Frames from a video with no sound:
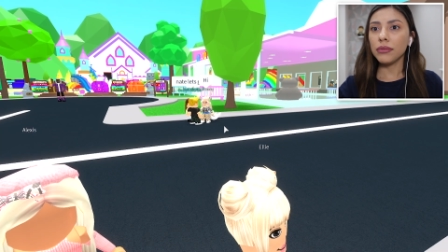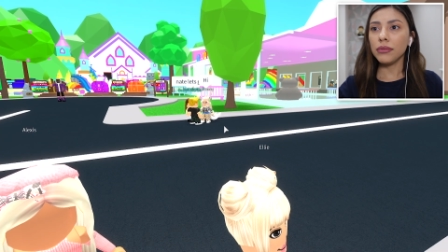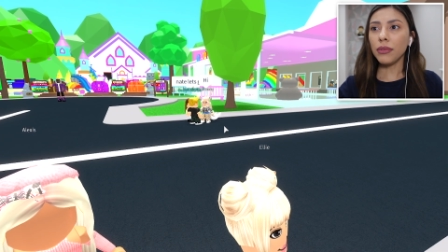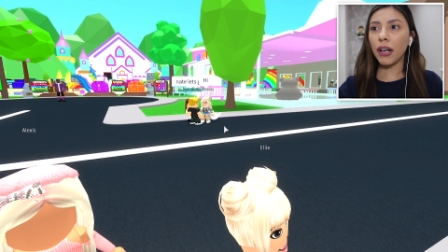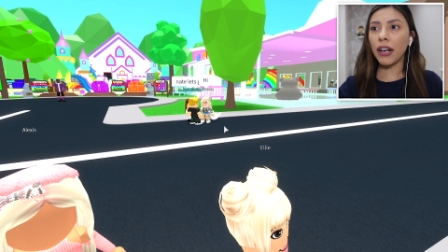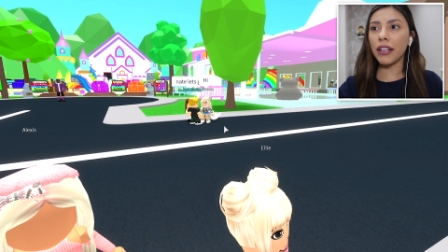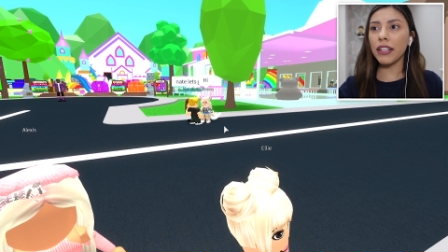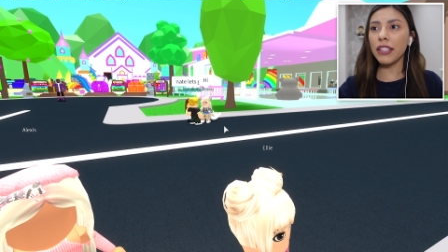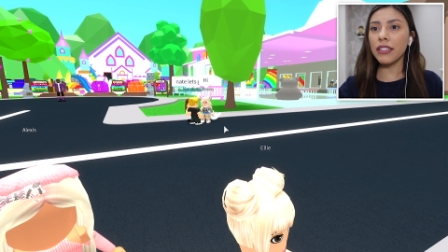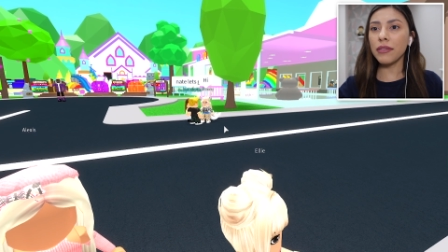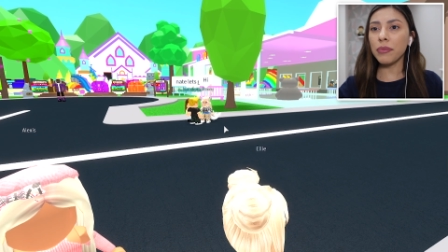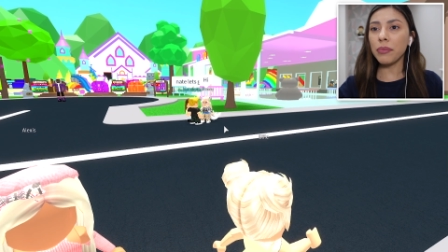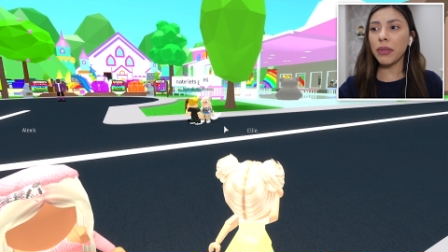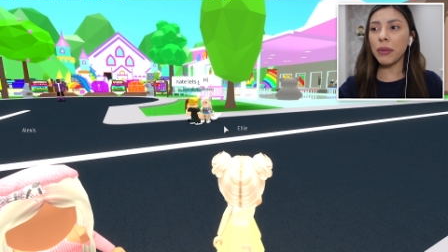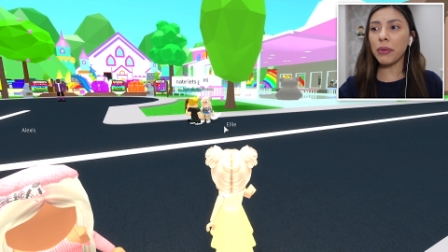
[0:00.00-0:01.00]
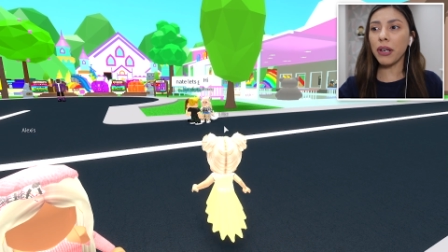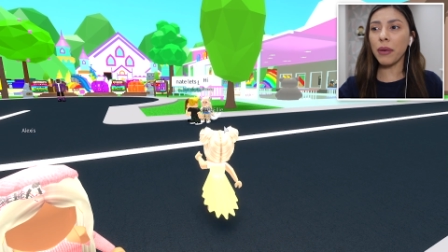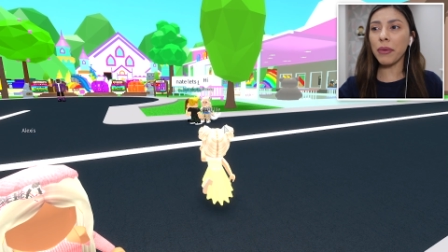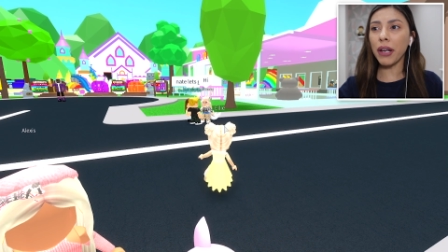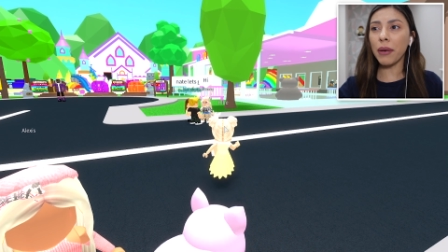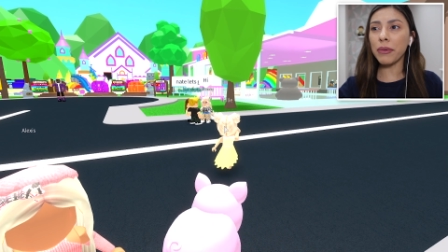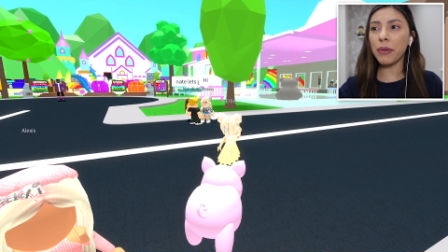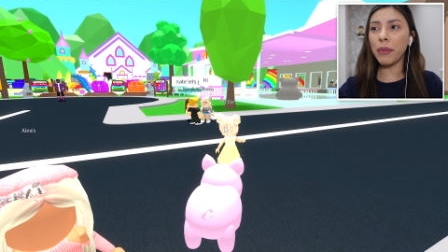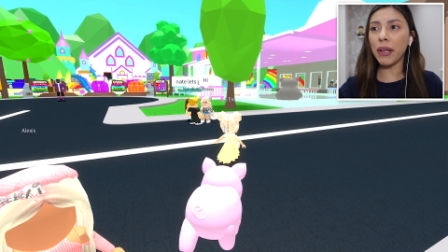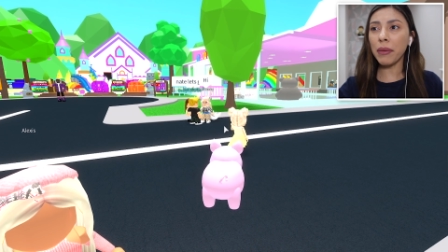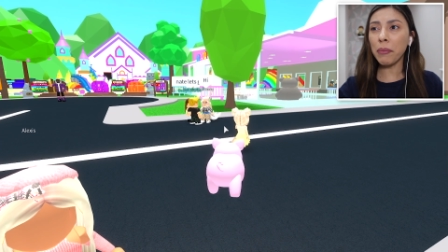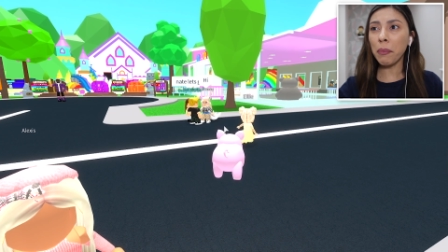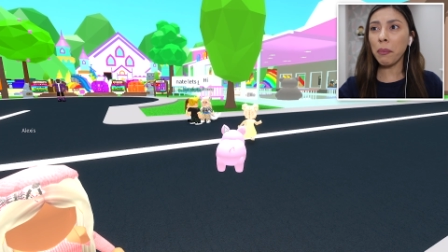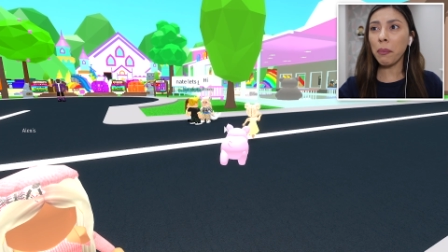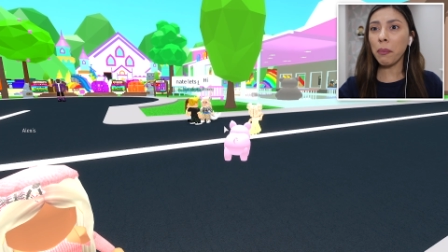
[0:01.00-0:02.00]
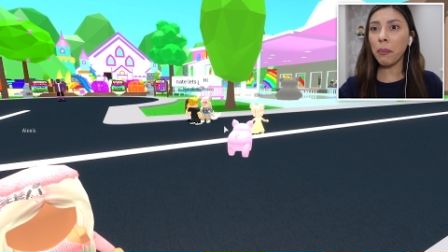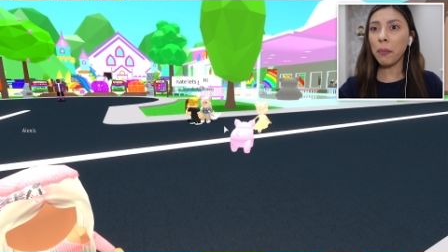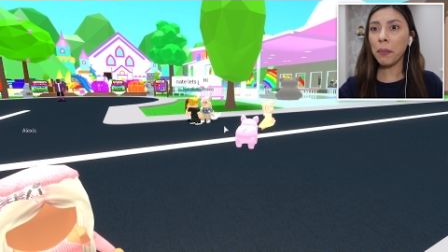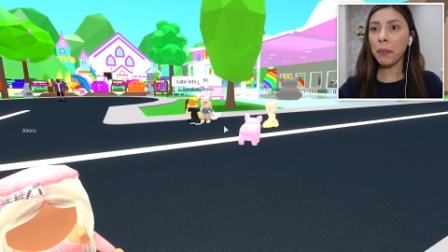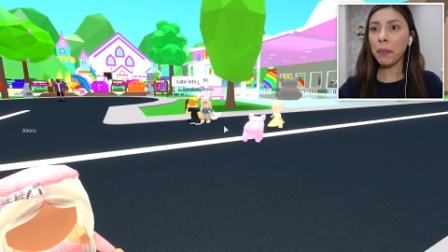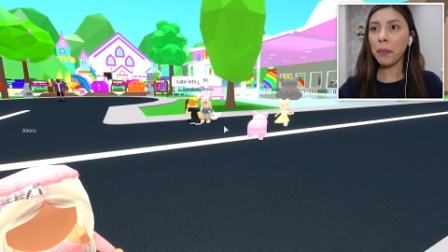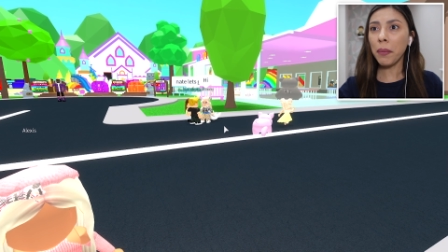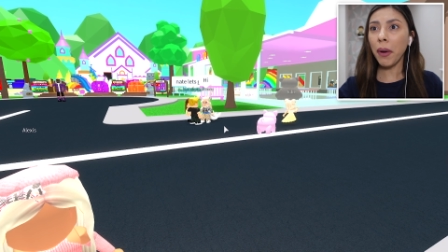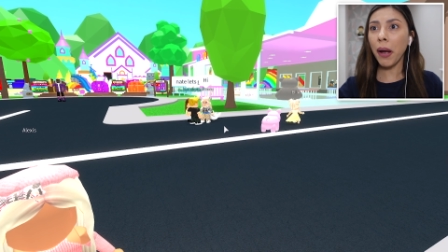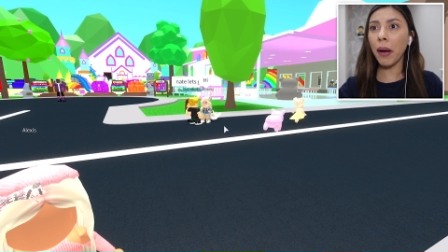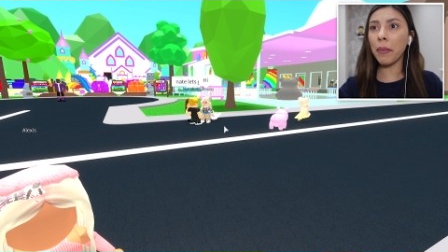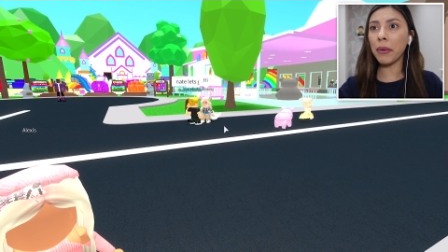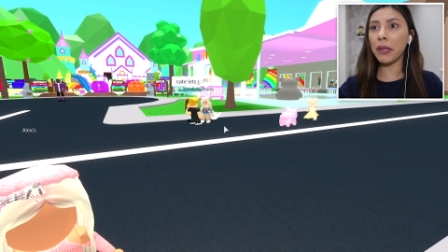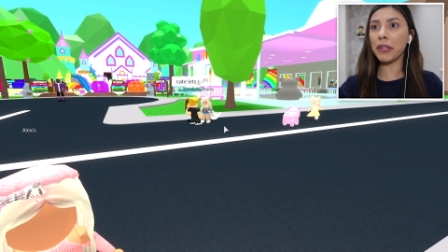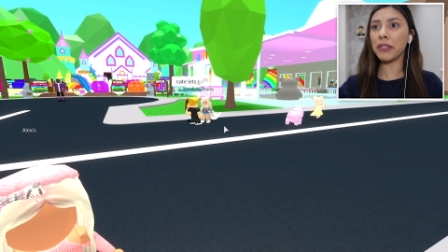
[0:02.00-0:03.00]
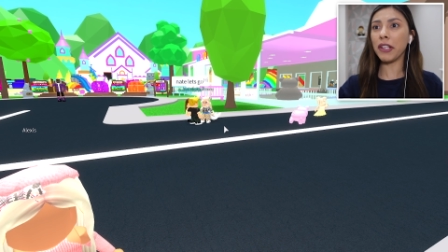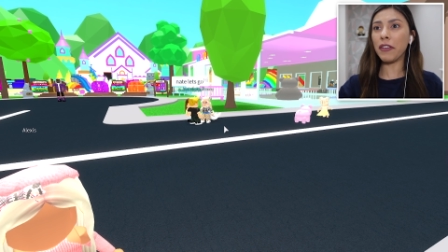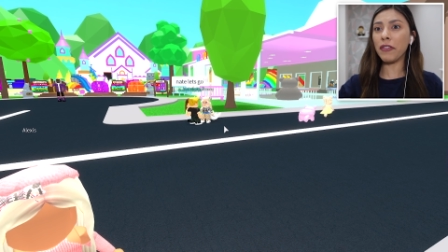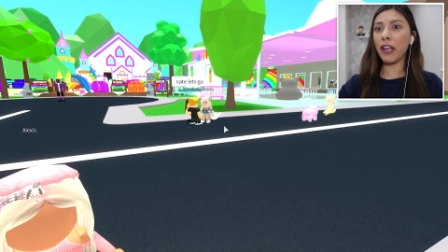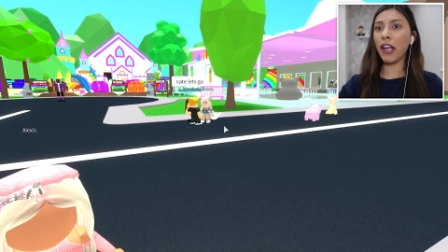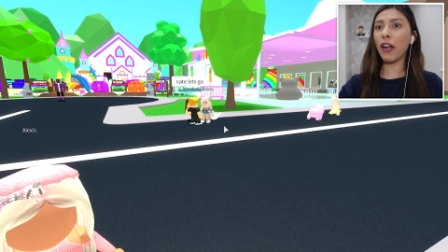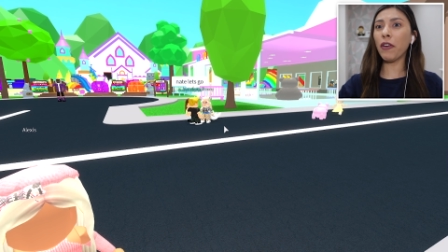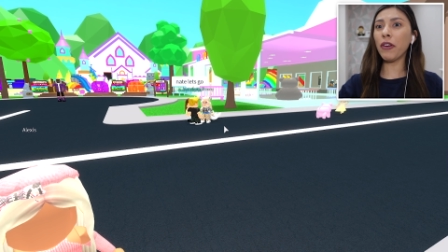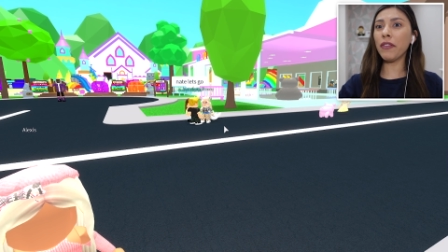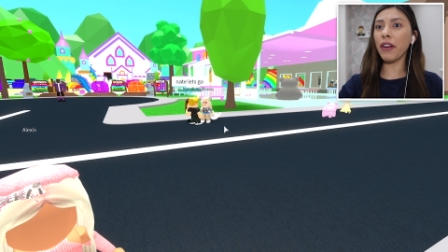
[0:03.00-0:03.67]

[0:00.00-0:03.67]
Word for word: Why are these people coming up to me? I'm going to stay very,